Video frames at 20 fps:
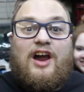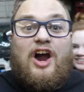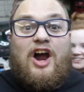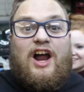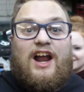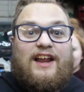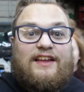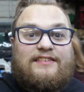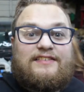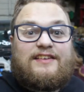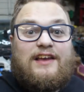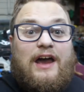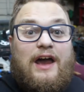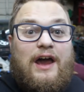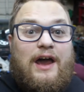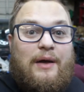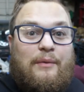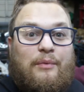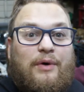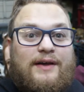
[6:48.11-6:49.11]
All right, so
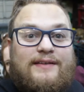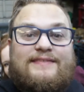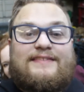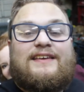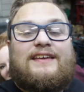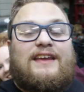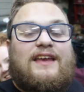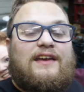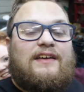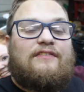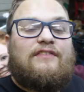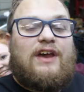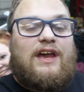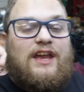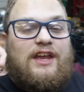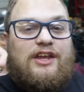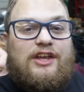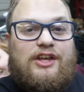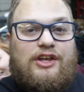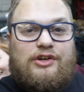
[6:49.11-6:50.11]
I want to give
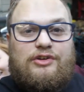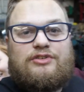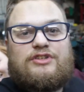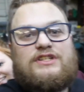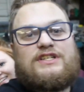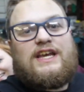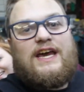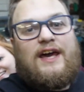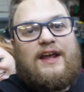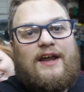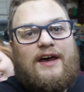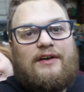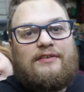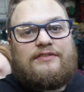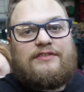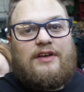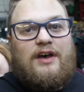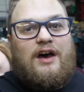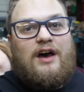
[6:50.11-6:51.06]
a huge shout out to